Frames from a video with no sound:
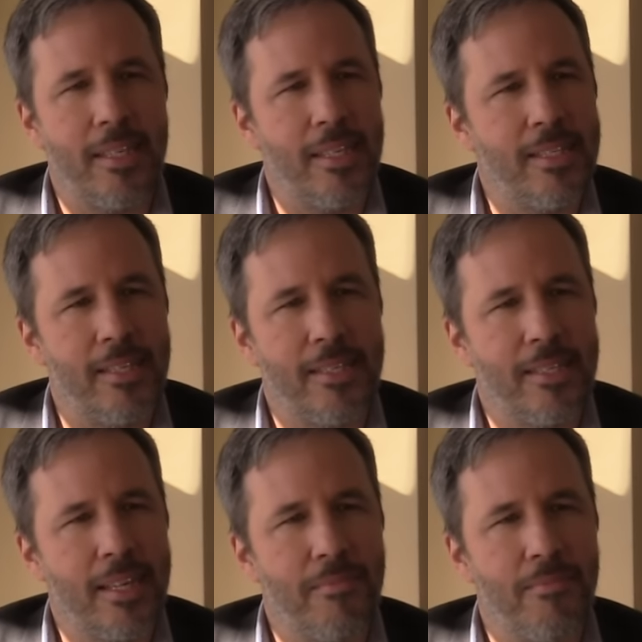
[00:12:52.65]
it's, it's the
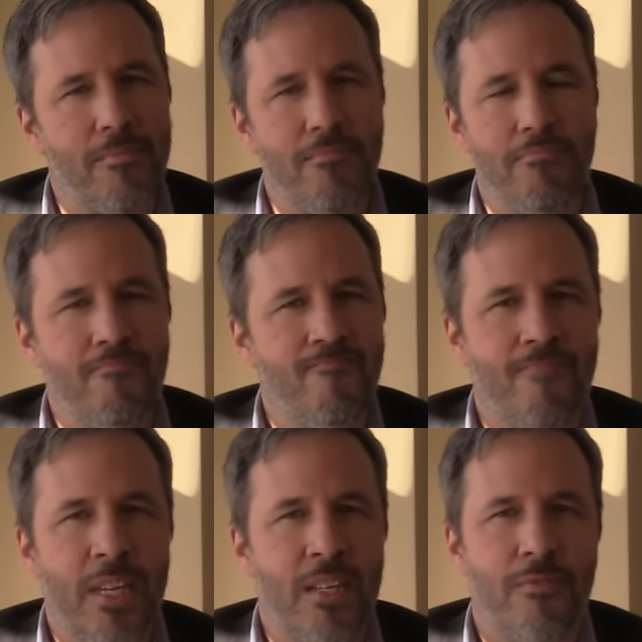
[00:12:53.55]
same,
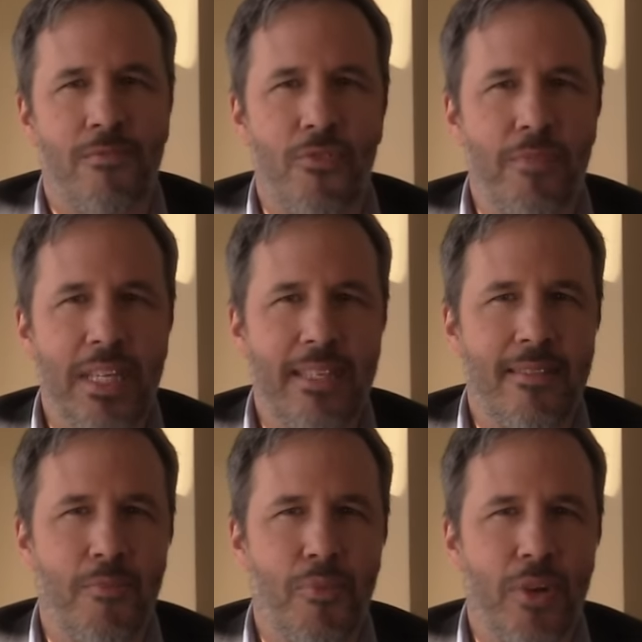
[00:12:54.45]
for me,
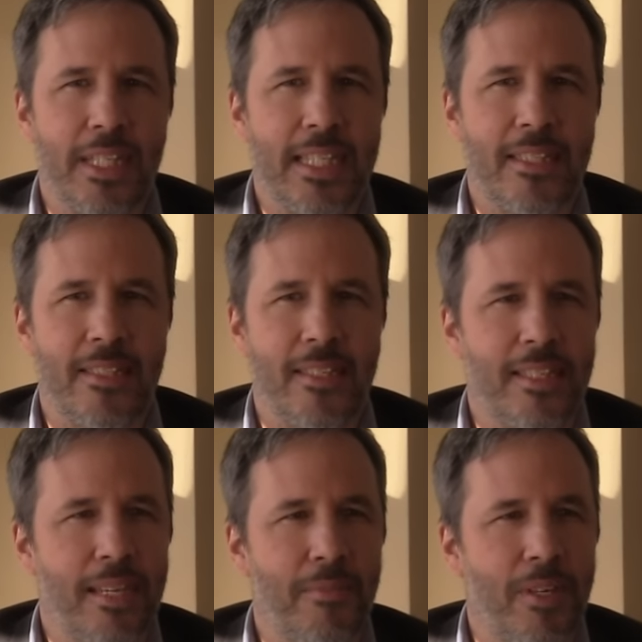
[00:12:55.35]
the process is the
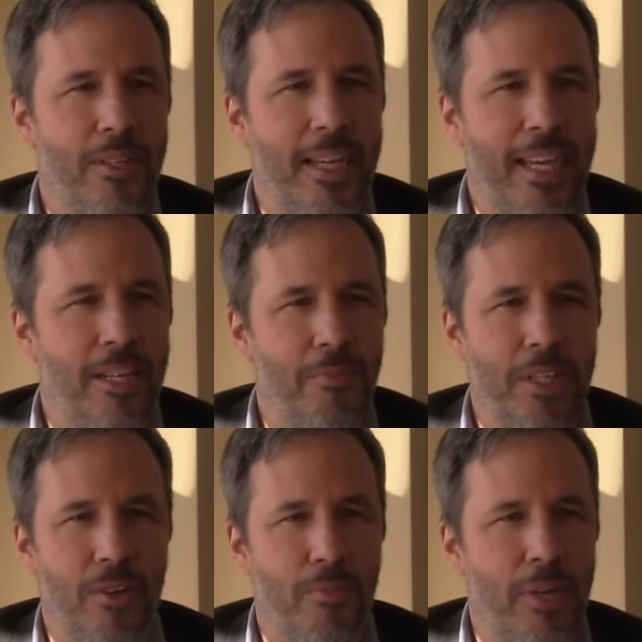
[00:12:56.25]
same on
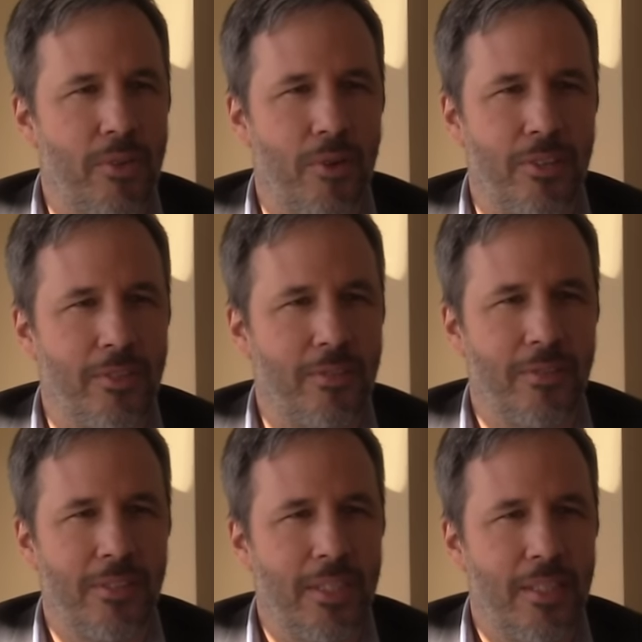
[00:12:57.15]
Enemy or Blade Runner.
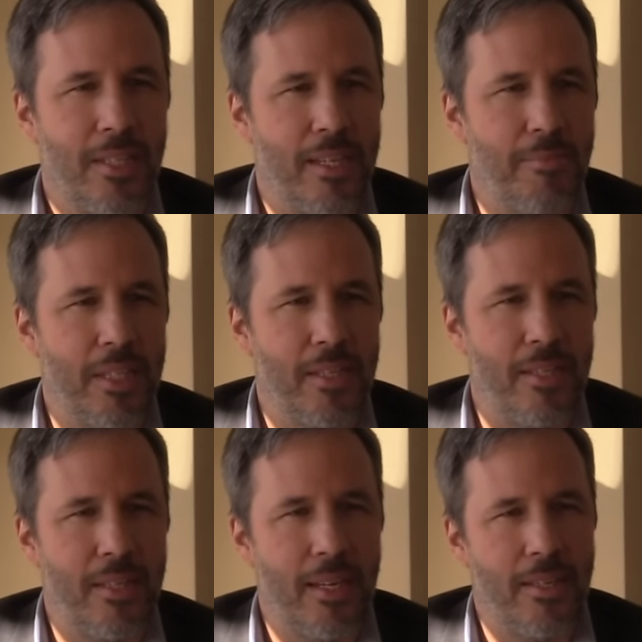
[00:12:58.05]
I mean,
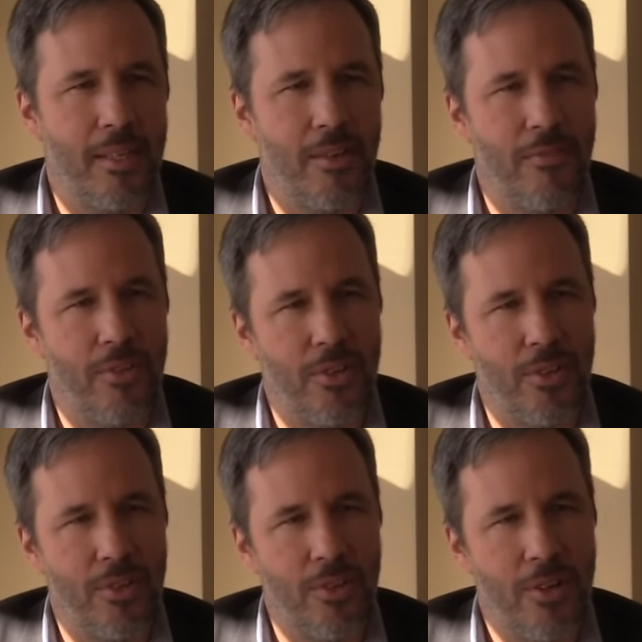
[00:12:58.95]
the idea of
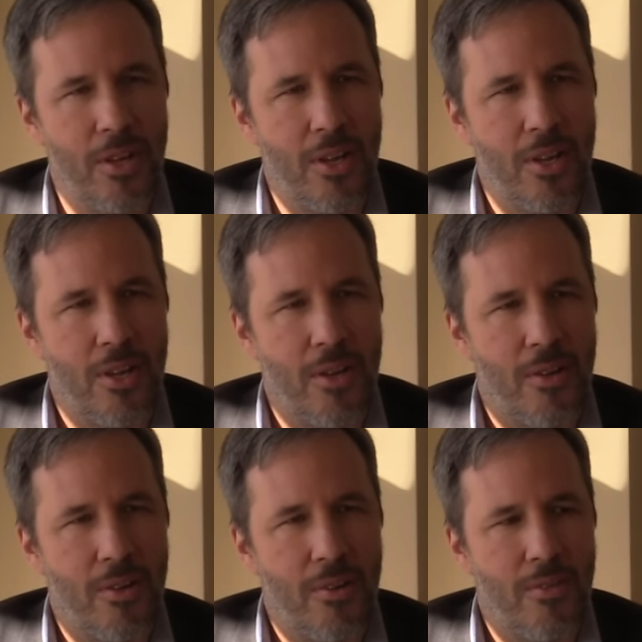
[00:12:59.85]
uh,
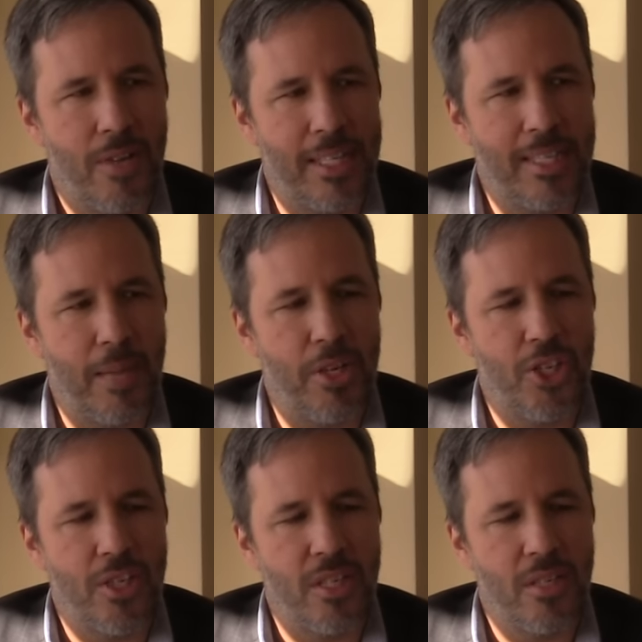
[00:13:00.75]

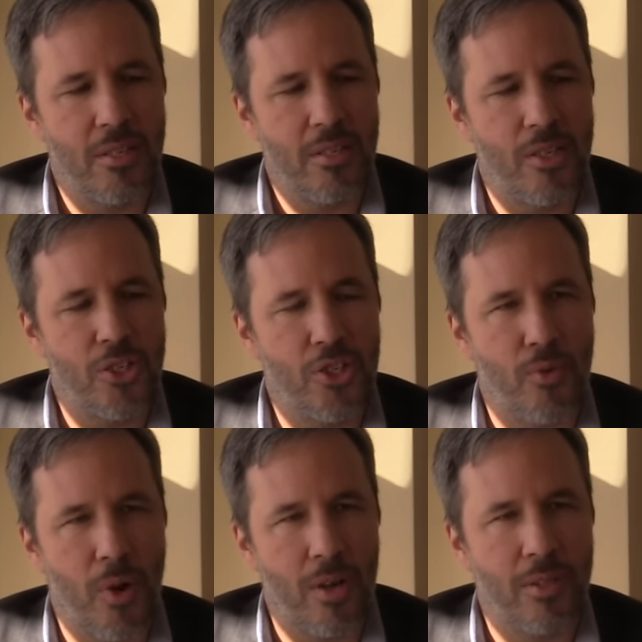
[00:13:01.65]
establishing a
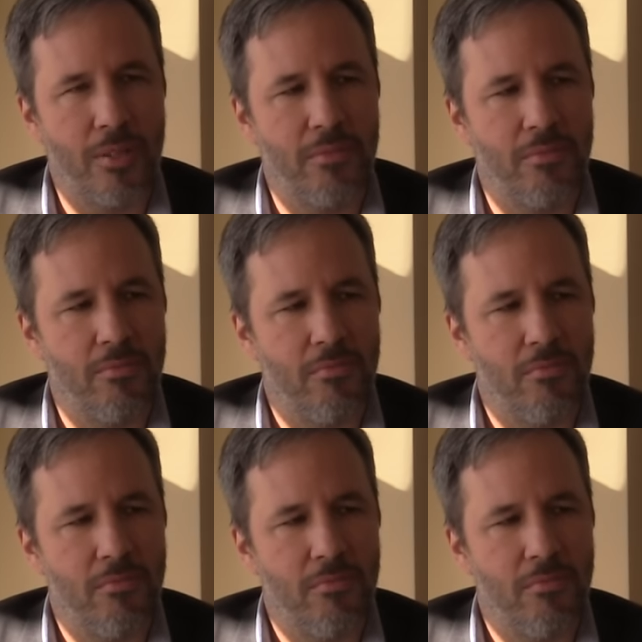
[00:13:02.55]
strong,